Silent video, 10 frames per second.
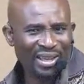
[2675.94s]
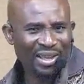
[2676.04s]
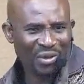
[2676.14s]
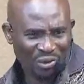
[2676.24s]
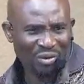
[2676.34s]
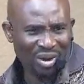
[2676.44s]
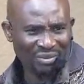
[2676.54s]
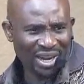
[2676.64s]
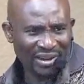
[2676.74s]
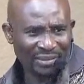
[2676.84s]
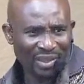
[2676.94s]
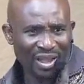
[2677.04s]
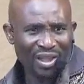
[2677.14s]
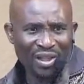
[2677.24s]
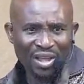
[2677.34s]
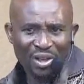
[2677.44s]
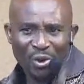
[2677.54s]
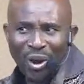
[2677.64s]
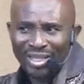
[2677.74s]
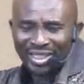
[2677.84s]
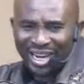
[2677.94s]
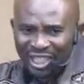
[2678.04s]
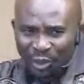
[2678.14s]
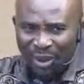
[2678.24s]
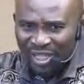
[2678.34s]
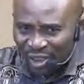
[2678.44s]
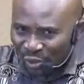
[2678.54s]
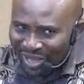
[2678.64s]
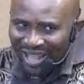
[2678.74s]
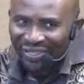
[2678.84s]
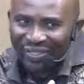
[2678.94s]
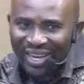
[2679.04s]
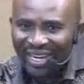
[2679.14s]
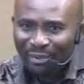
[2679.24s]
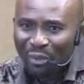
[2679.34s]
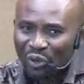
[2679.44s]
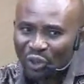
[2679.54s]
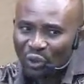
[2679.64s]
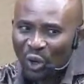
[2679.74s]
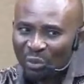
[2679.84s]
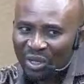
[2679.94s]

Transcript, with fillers: You see what I'm saying? Your attachment to that thing must not be